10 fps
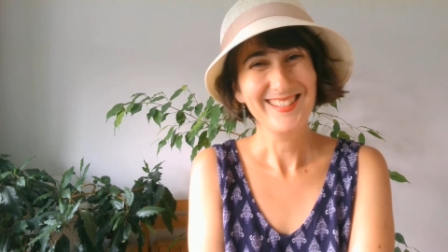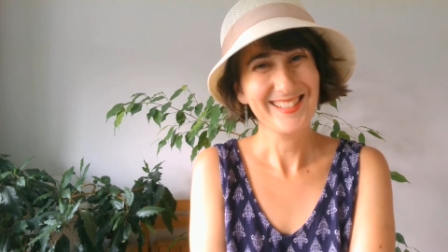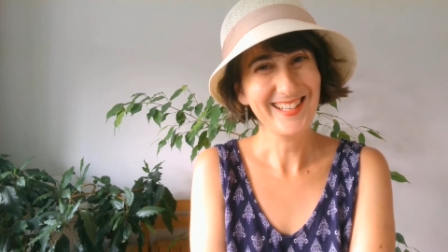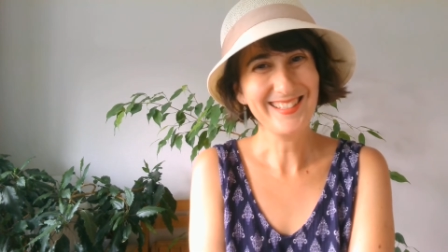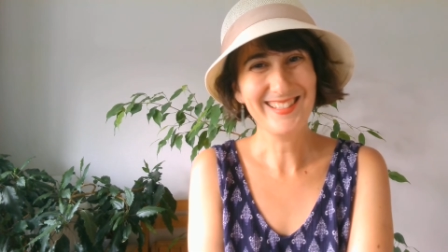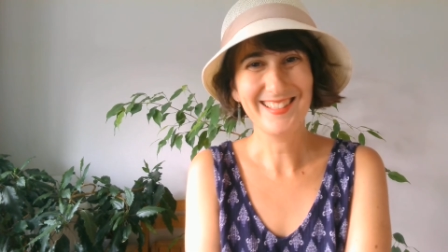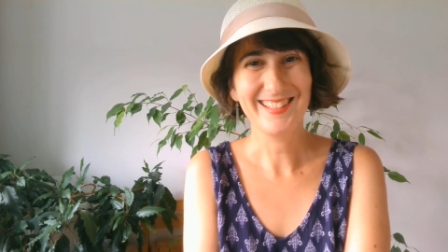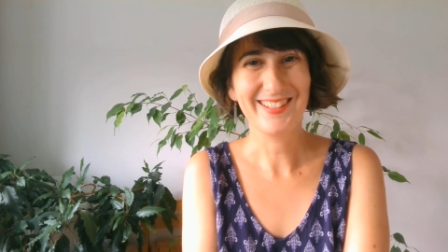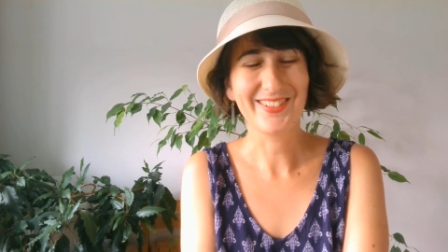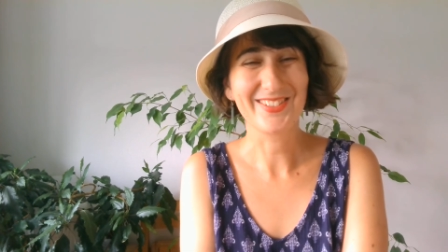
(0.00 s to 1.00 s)

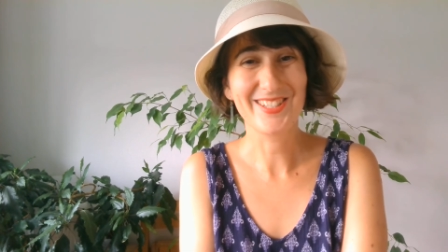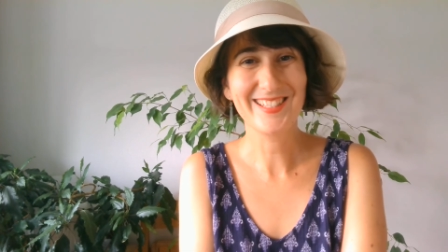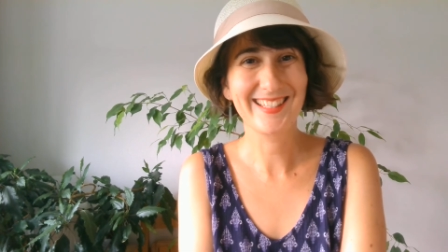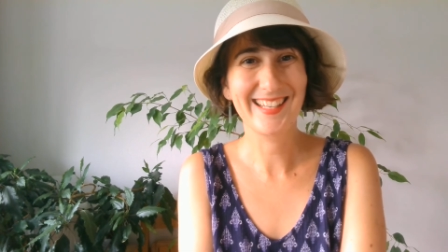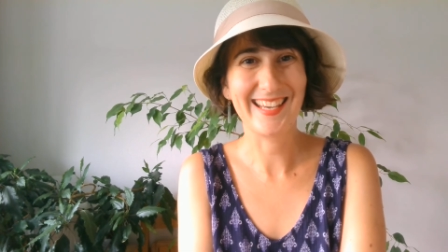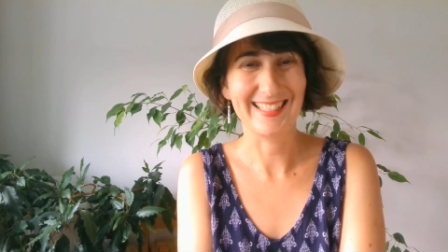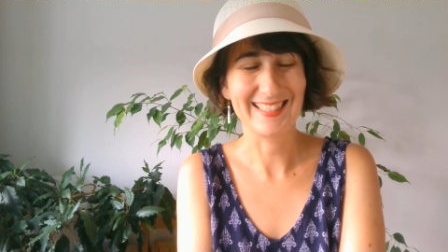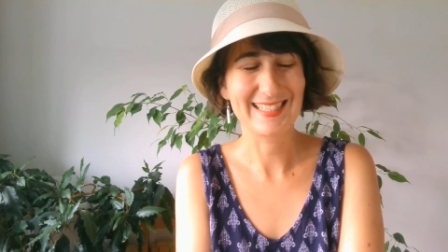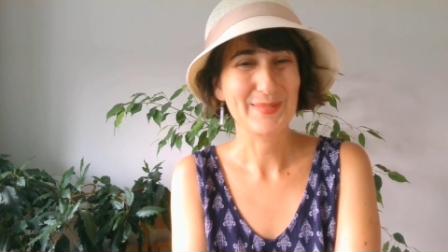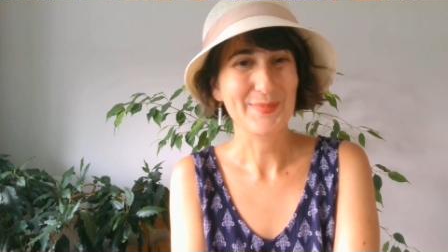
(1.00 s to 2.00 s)
just in
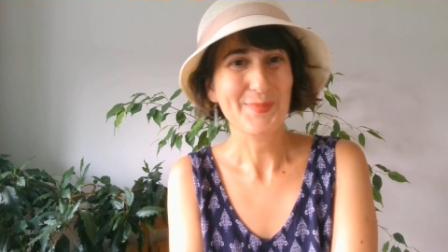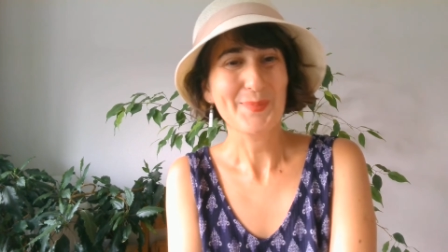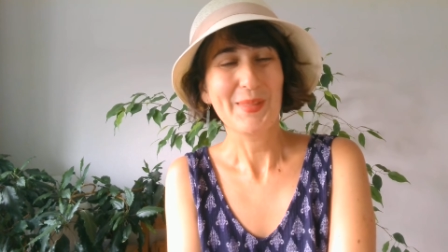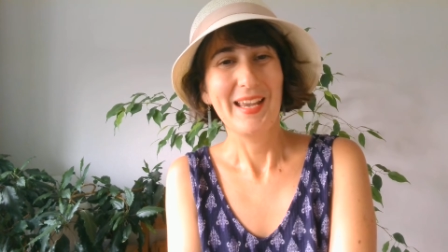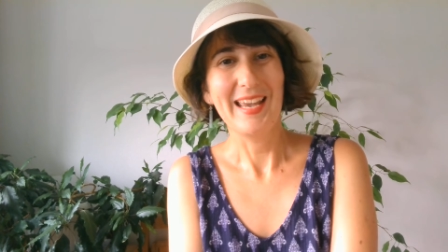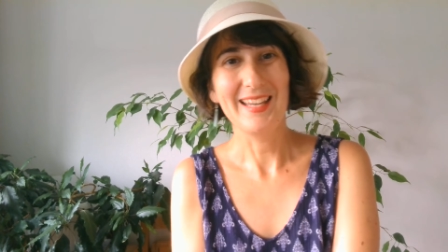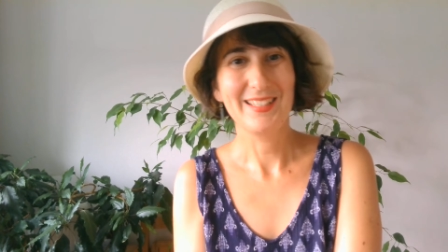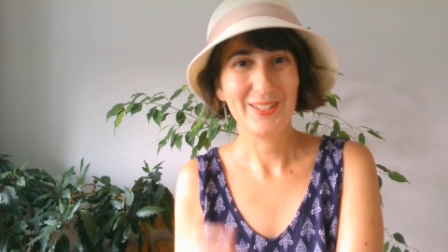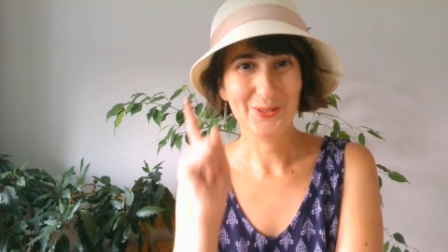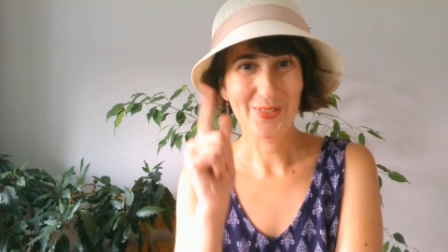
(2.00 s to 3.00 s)
case,
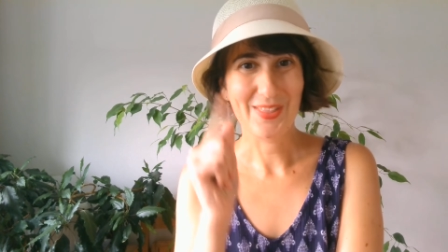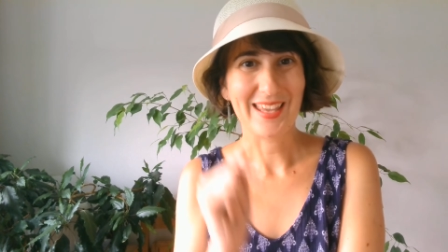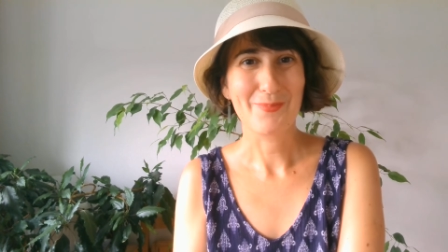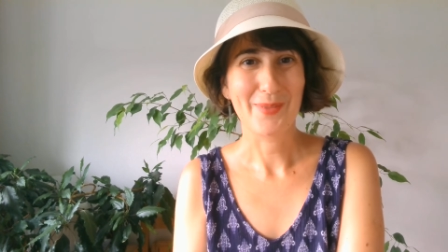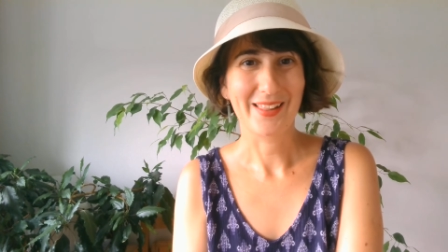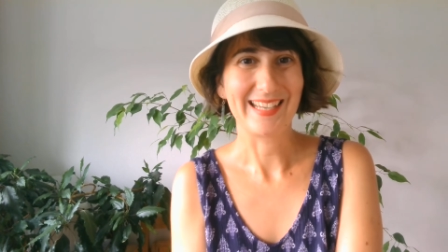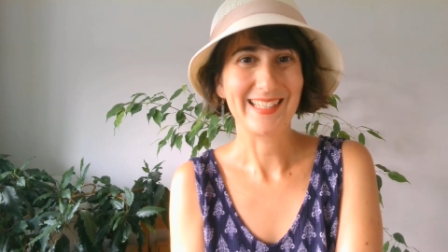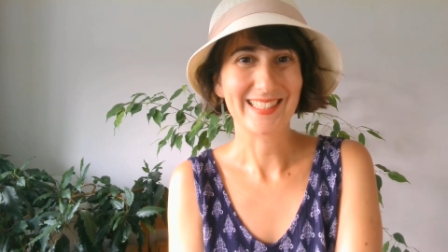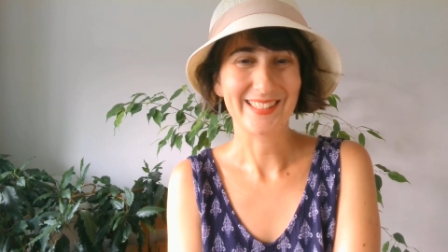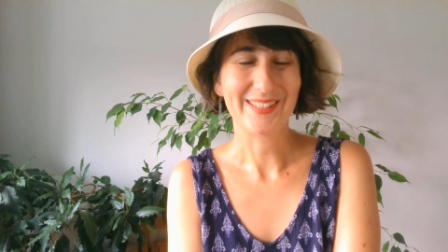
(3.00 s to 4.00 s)
and you'll thank me
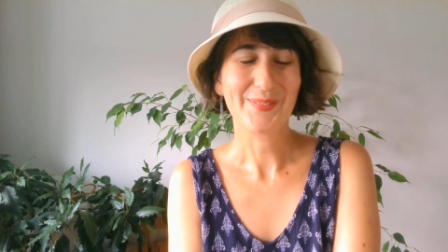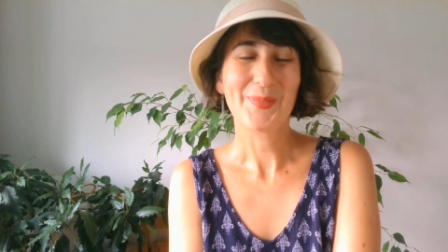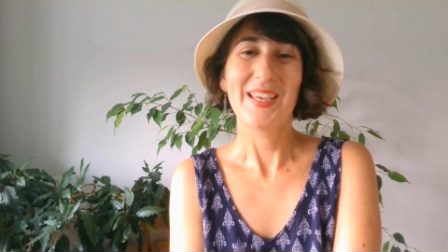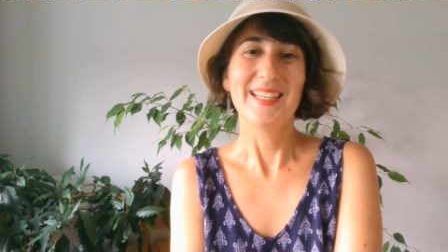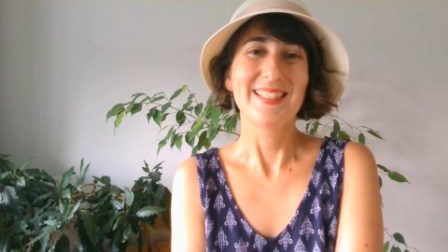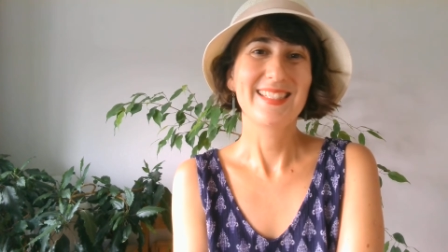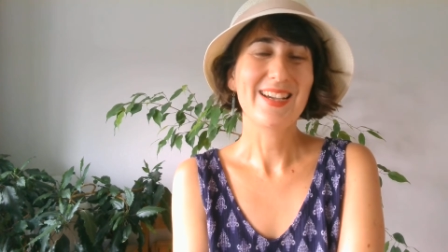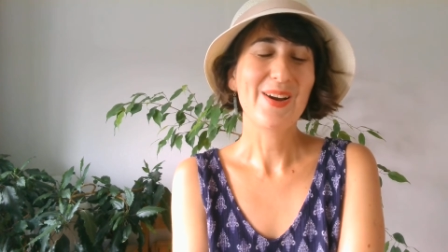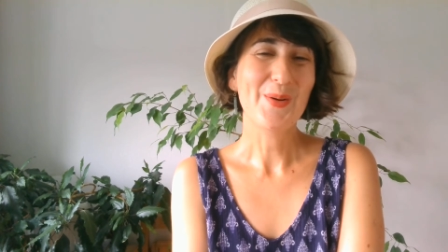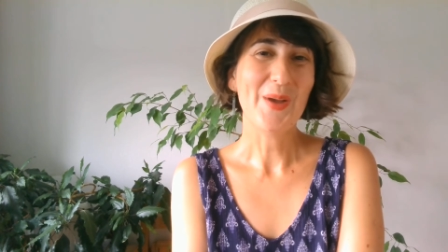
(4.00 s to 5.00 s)
later. So,
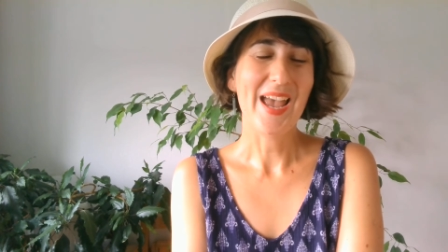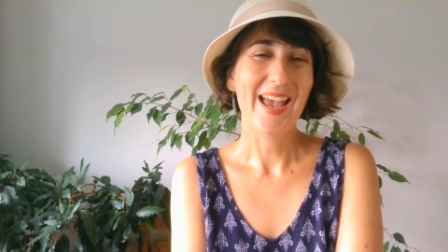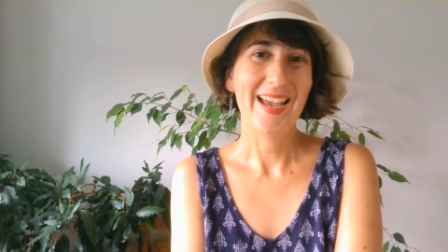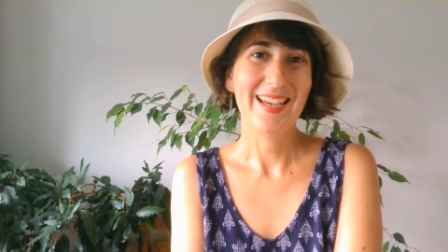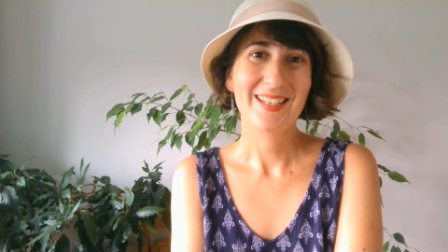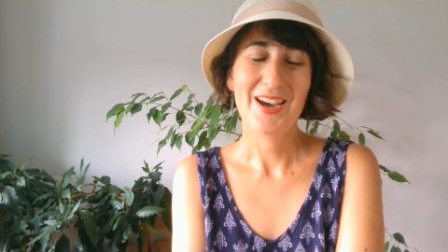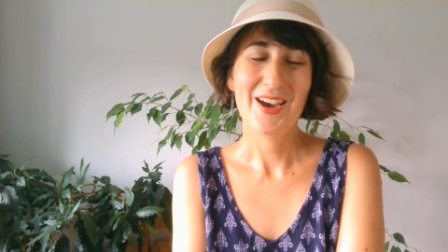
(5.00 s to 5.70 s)
and